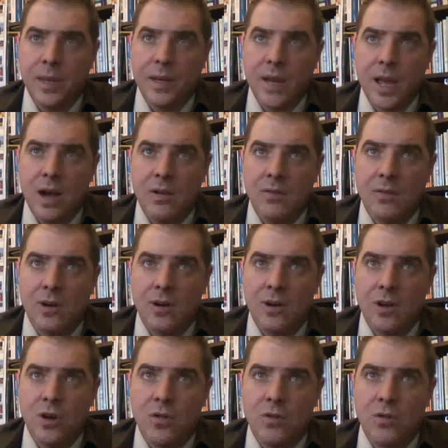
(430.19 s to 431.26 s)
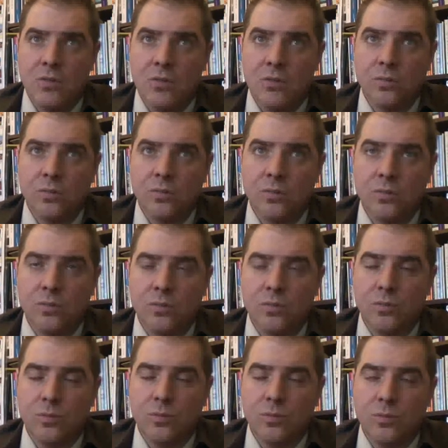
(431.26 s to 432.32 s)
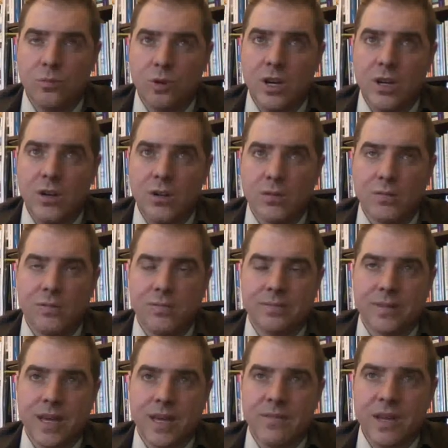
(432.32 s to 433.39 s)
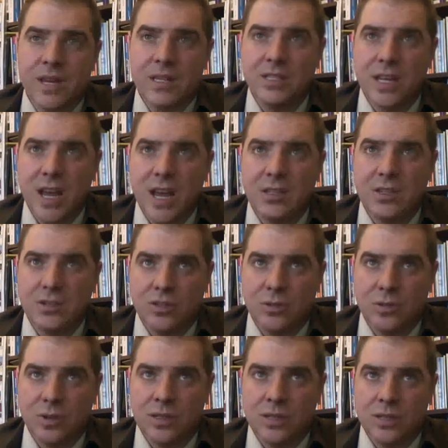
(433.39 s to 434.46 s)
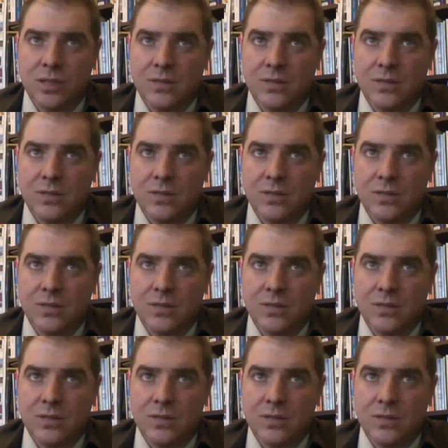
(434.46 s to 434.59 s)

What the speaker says: Now, there are no real kind of easy answer to it.